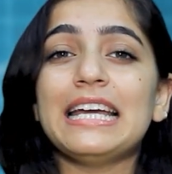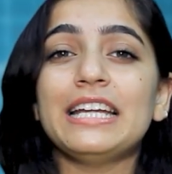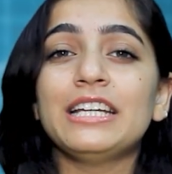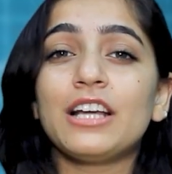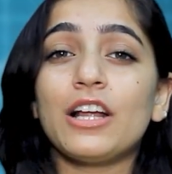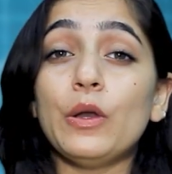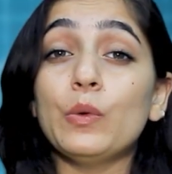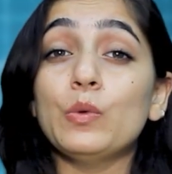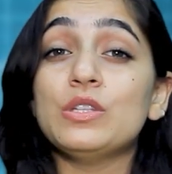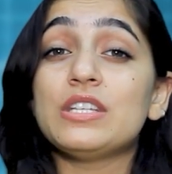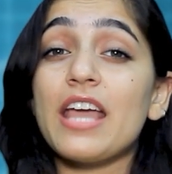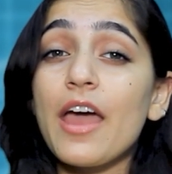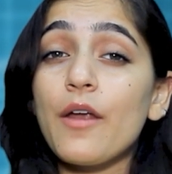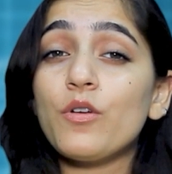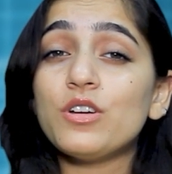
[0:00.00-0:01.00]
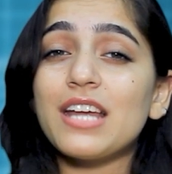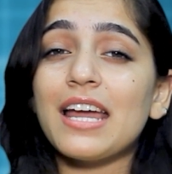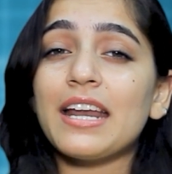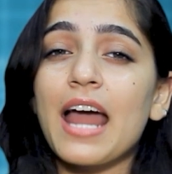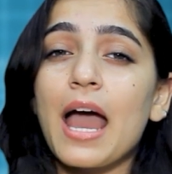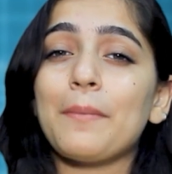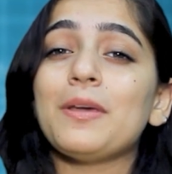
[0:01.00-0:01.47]
includes
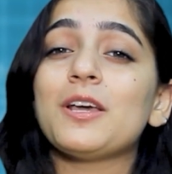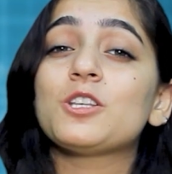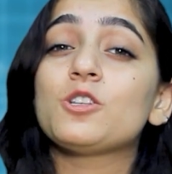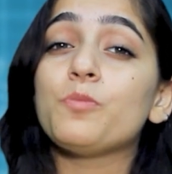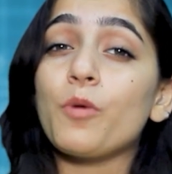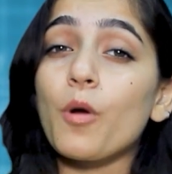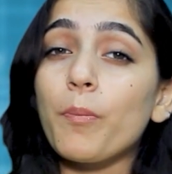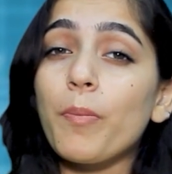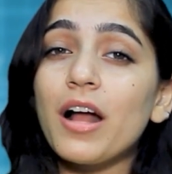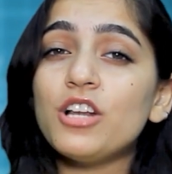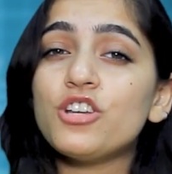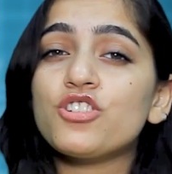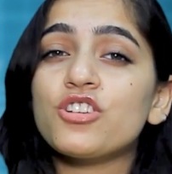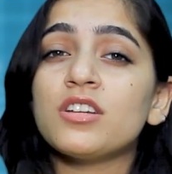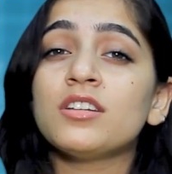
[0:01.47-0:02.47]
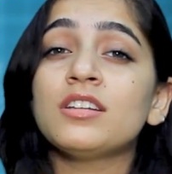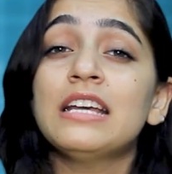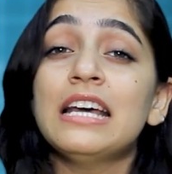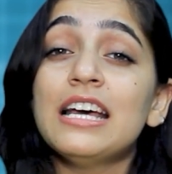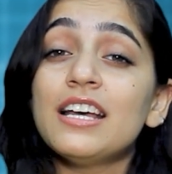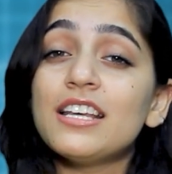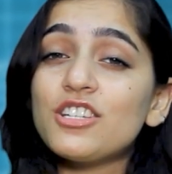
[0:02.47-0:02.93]
aerodynamics, propulsion,